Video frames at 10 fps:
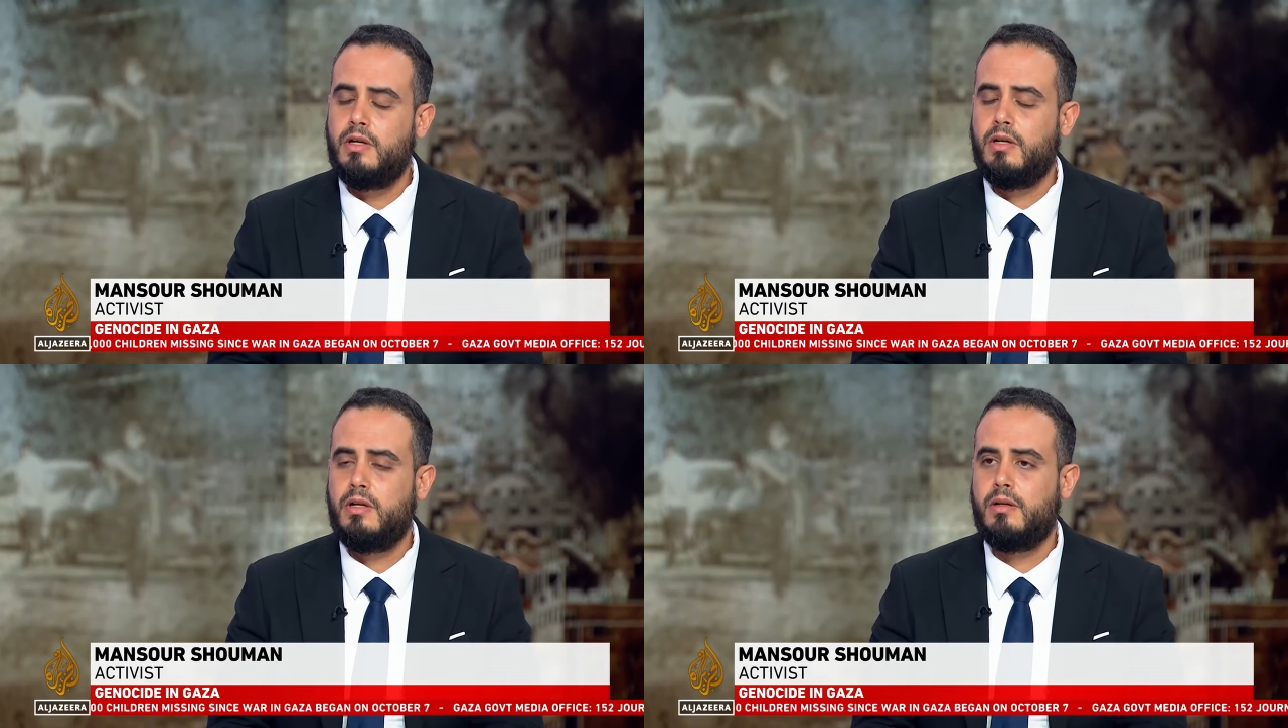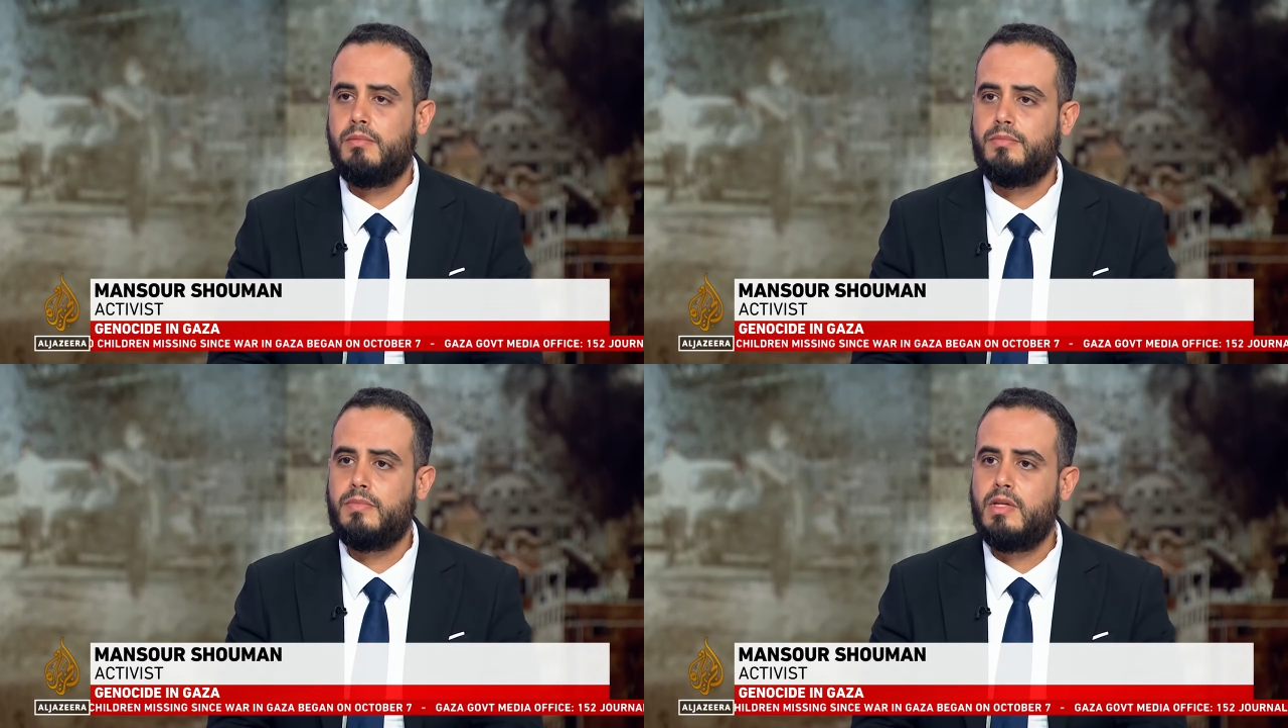
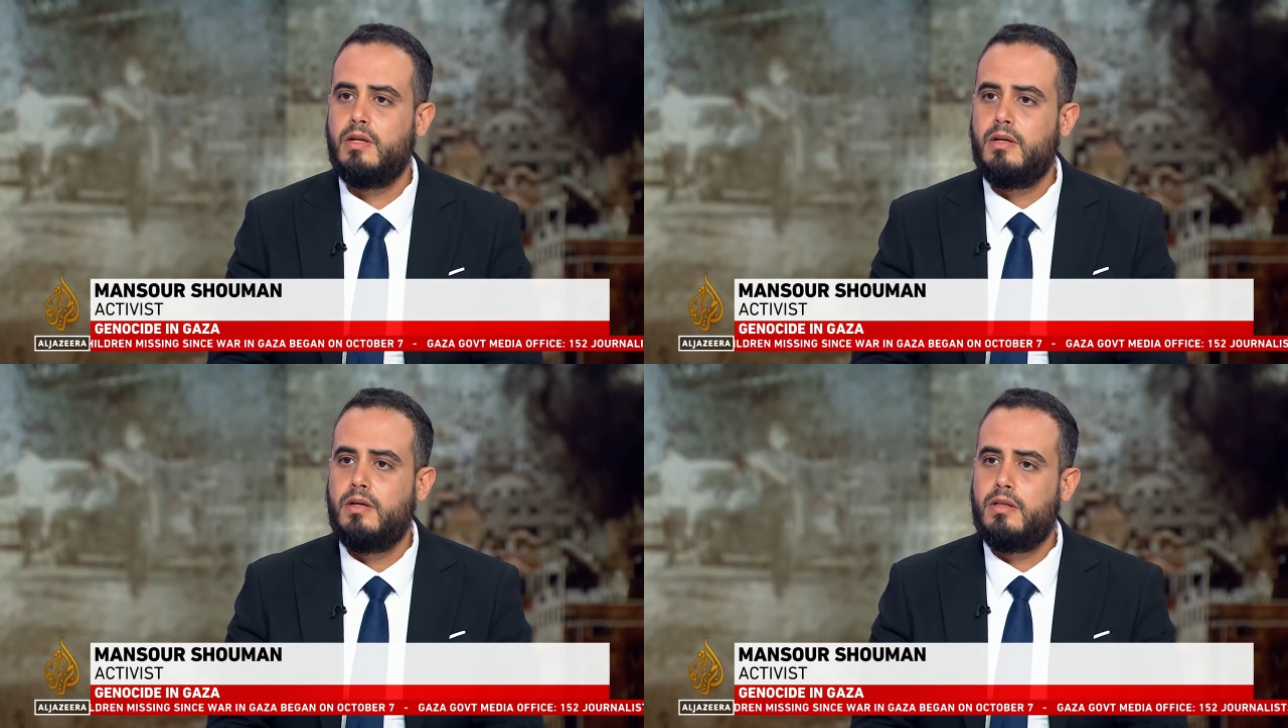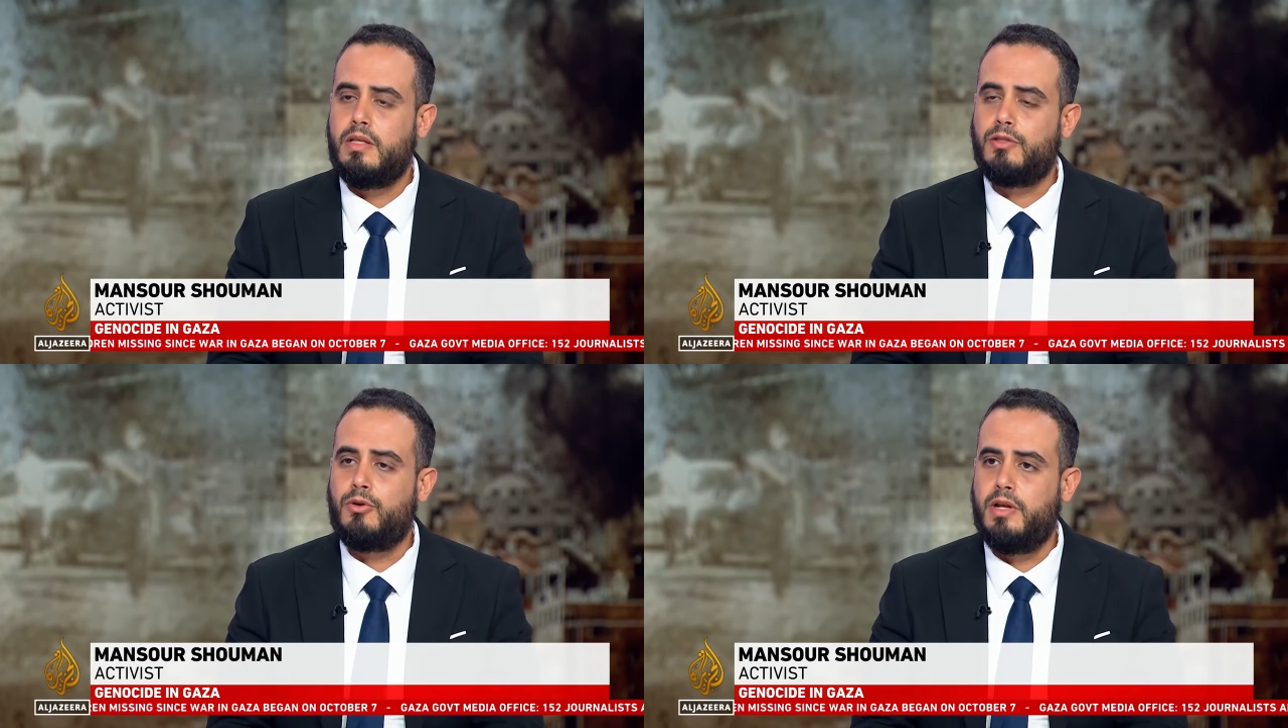
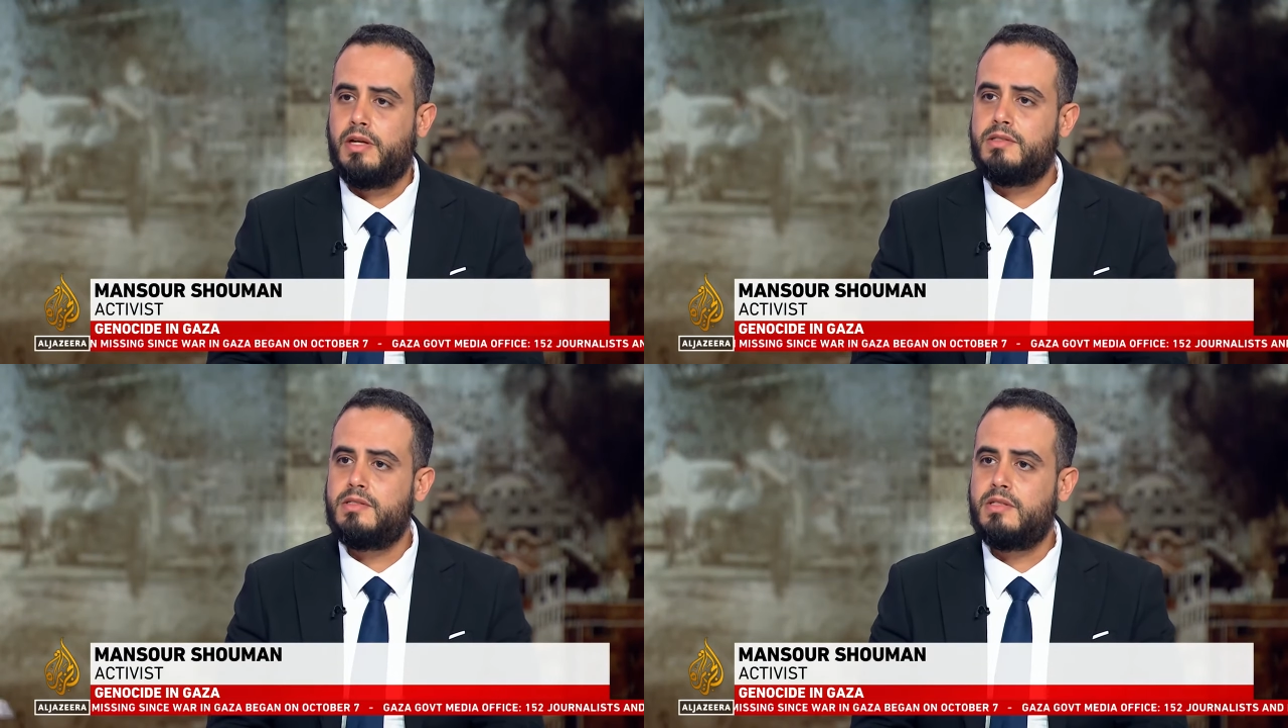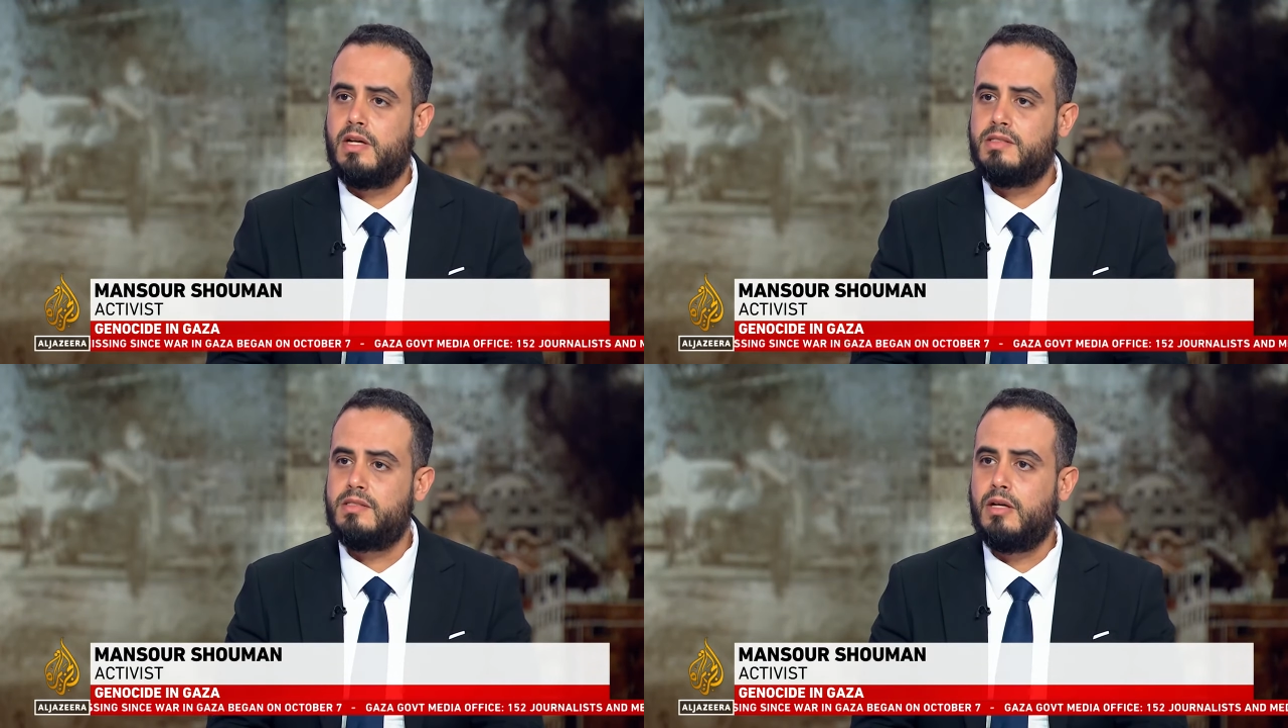that connects
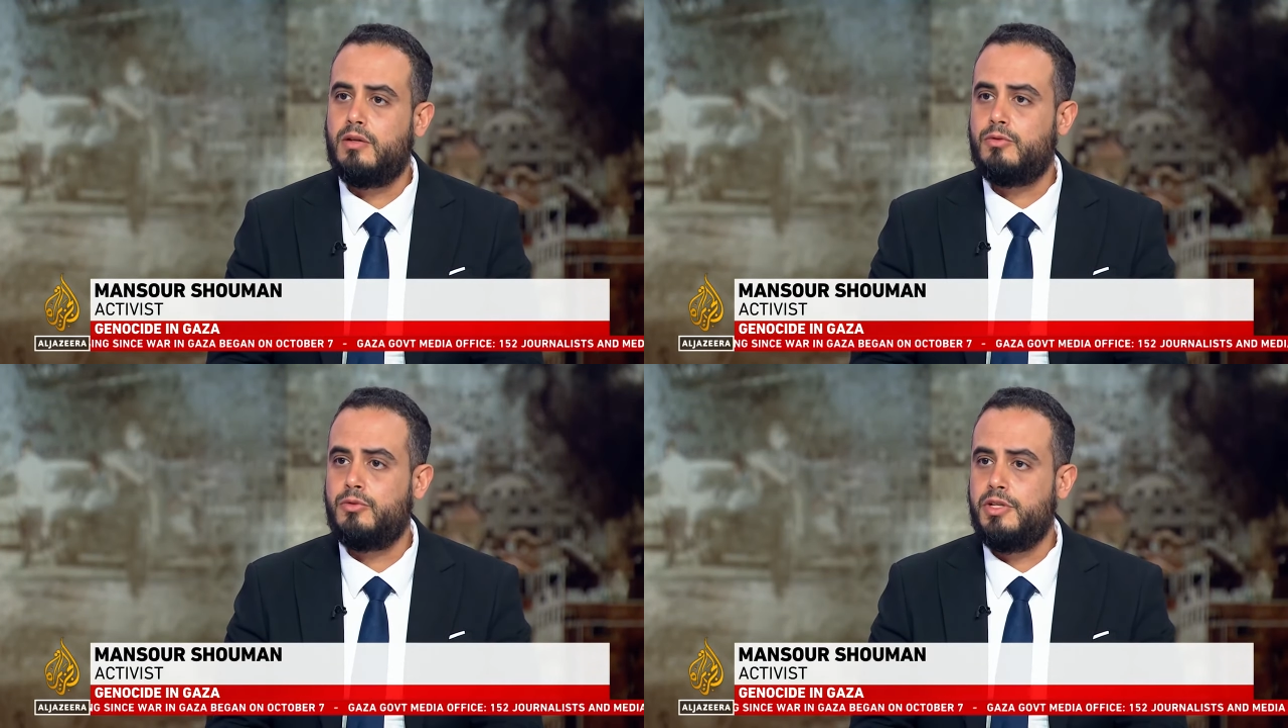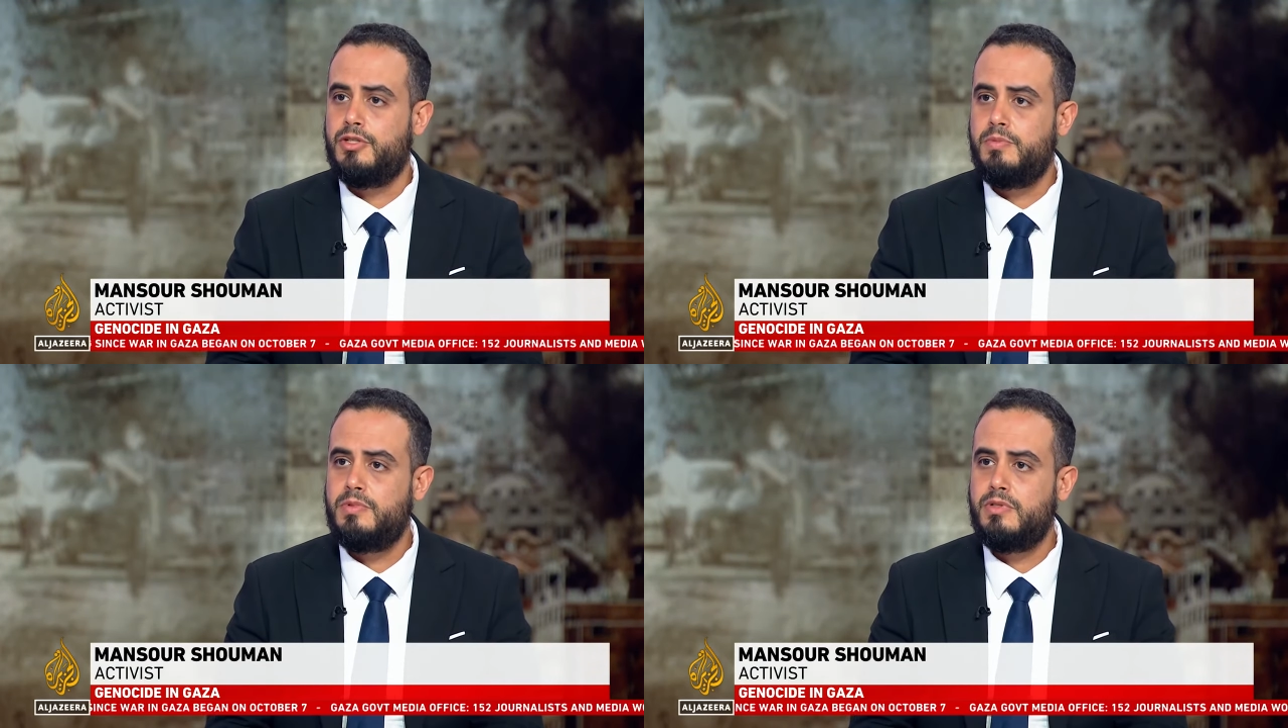Gaza to
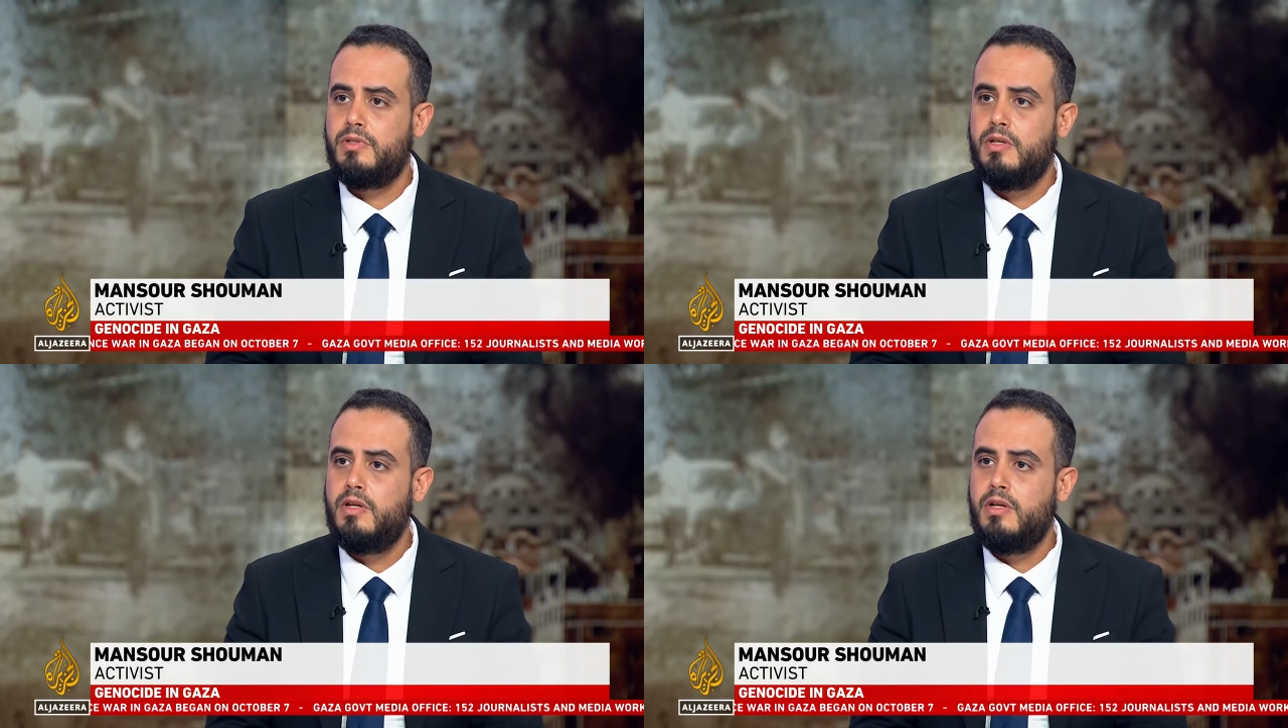Egypt.